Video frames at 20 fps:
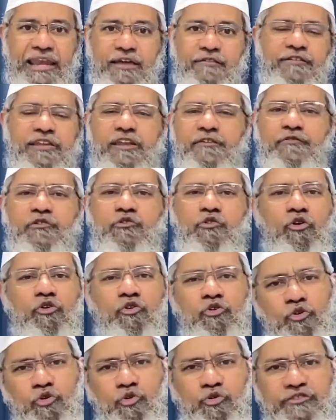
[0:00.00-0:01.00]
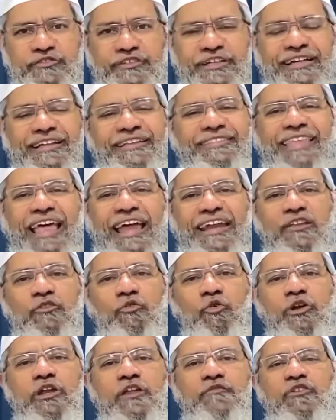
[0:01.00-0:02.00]
And even if he's going to use,
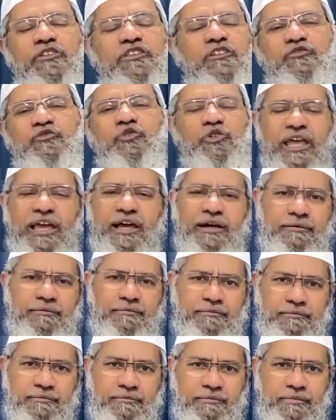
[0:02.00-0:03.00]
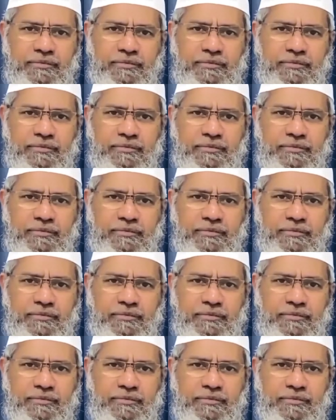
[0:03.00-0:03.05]
that is only for this dunya.